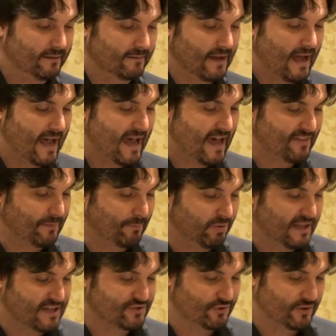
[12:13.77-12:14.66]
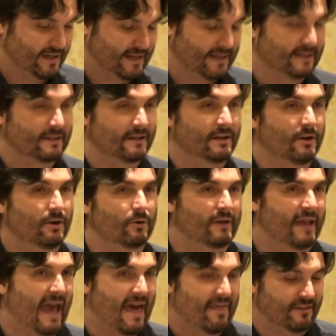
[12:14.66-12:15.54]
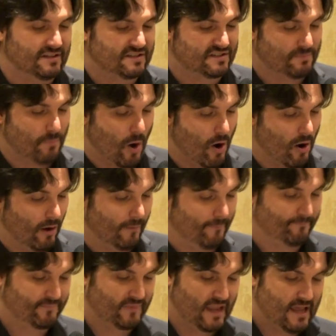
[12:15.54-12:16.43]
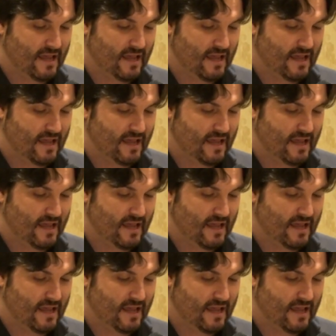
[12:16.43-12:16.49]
I had the pleasure of getting to know Kathy Small,